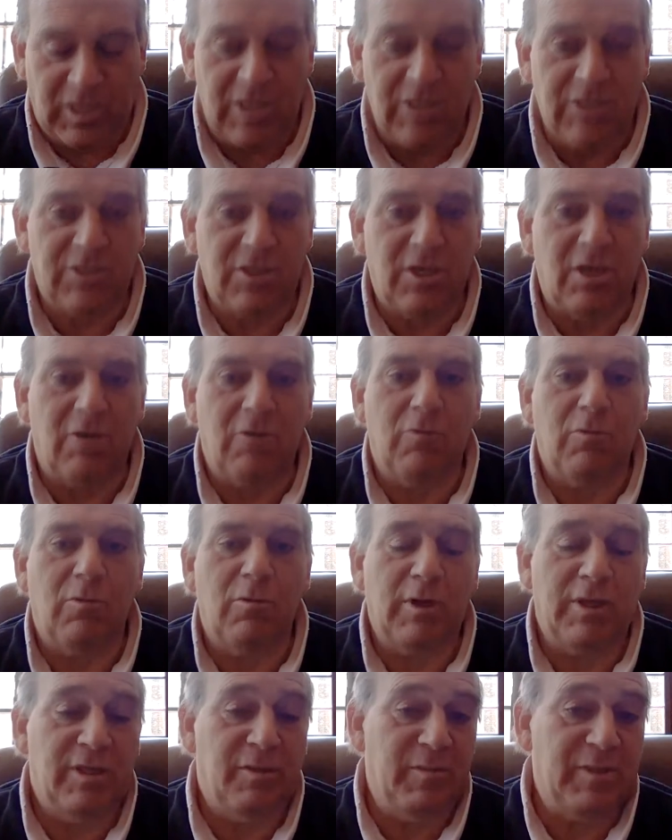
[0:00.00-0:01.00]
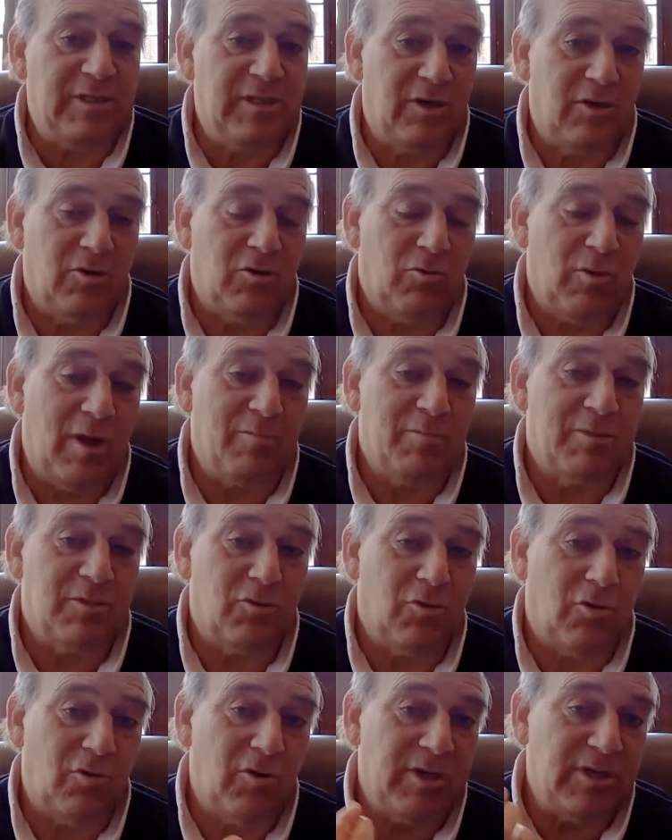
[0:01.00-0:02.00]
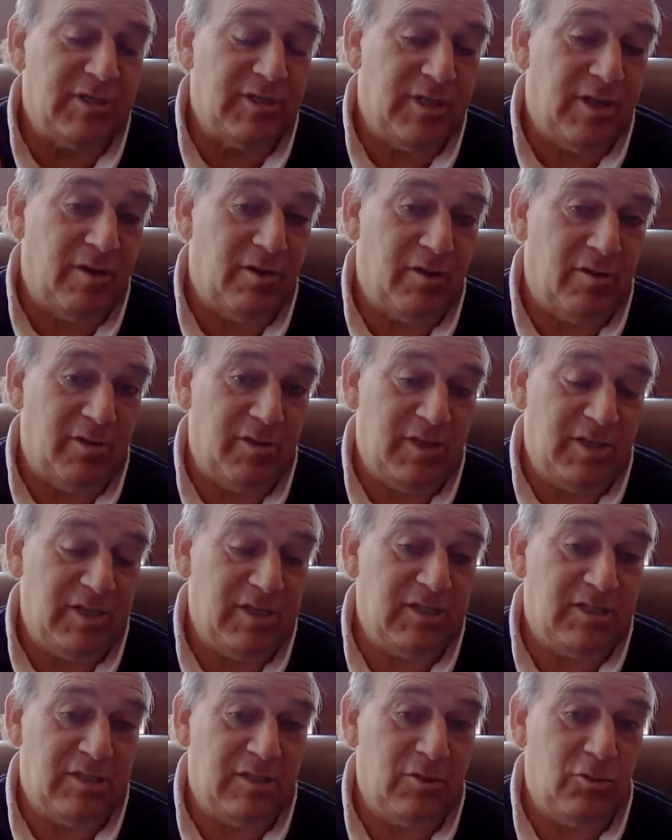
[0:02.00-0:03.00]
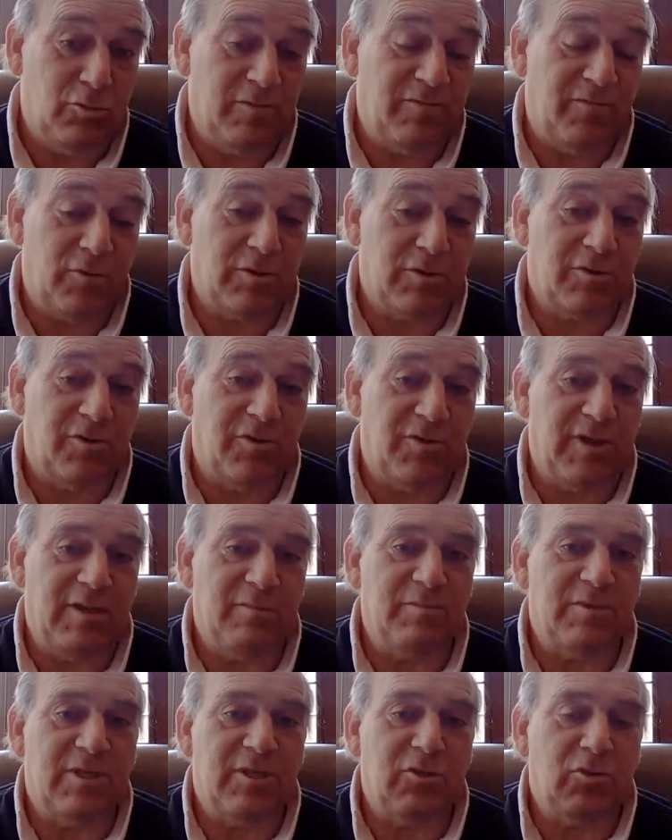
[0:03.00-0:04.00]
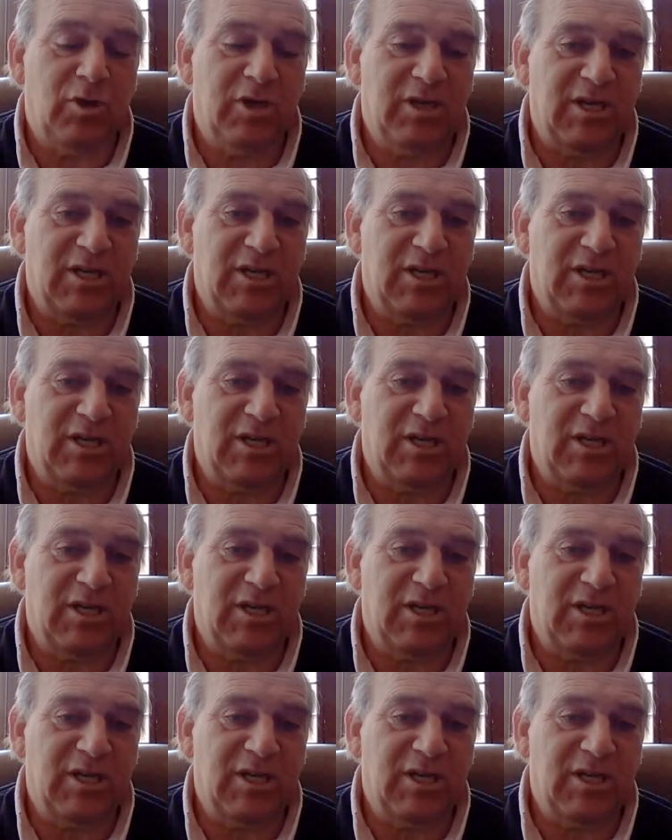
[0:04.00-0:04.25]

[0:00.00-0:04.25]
So in the material realm stories, there are these universal themes that you can